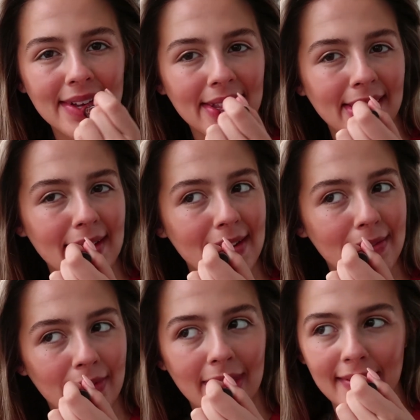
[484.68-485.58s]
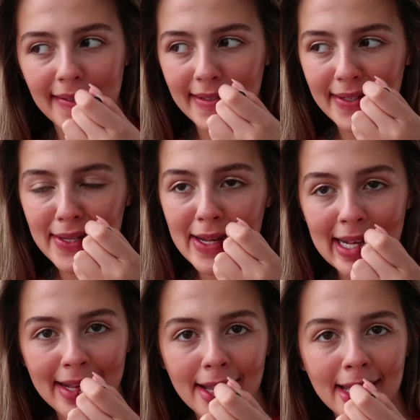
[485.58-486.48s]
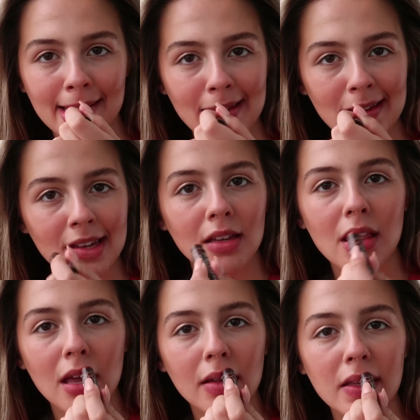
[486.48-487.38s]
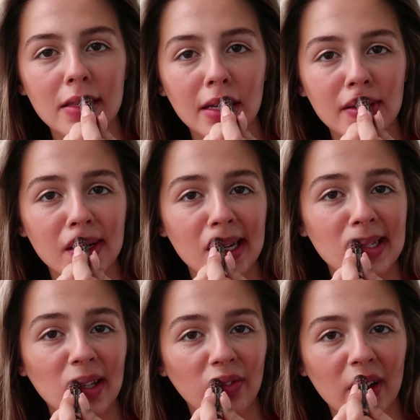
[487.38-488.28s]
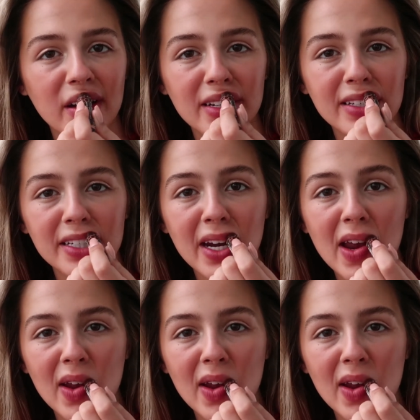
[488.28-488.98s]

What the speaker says: I love these. They had such a nice flush.